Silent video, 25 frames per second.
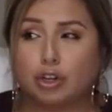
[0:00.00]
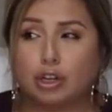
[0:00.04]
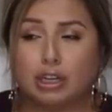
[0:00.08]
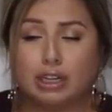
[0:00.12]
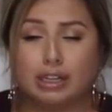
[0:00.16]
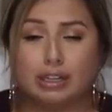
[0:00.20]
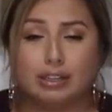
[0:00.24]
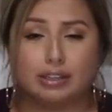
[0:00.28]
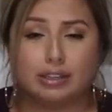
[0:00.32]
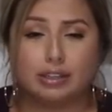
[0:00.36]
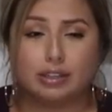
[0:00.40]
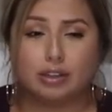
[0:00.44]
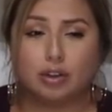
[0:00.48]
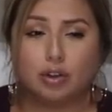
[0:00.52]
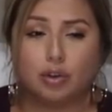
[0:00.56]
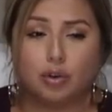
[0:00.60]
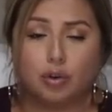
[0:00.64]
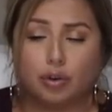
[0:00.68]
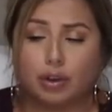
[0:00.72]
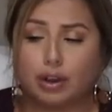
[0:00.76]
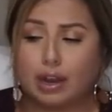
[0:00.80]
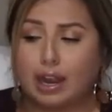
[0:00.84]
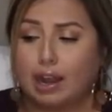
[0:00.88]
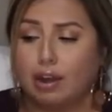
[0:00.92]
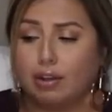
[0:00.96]

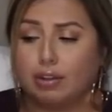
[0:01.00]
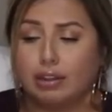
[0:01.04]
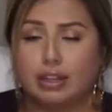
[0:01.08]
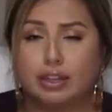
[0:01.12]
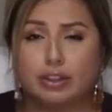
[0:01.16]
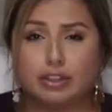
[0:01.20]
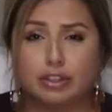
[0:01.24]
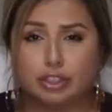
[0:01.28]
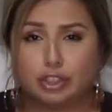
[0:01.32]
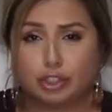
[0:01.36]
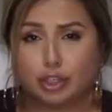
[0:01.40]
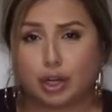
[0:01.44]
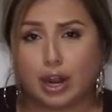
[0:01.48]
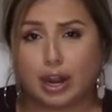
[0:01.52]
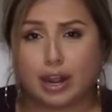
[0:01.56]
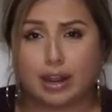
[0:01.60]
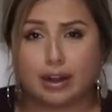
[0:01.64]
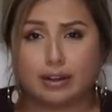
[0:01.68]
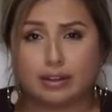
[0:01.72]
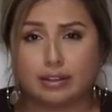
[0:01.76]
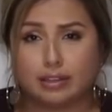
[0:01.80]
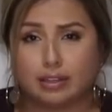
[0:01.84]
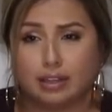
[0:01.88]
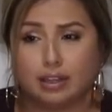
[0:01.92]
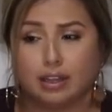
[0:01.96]
or I'll either try
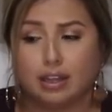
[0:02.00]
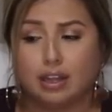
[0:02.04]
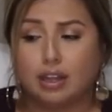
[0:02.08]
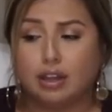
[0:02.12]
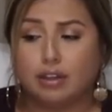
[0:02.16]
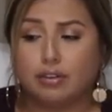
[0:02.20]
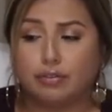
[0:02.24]
on the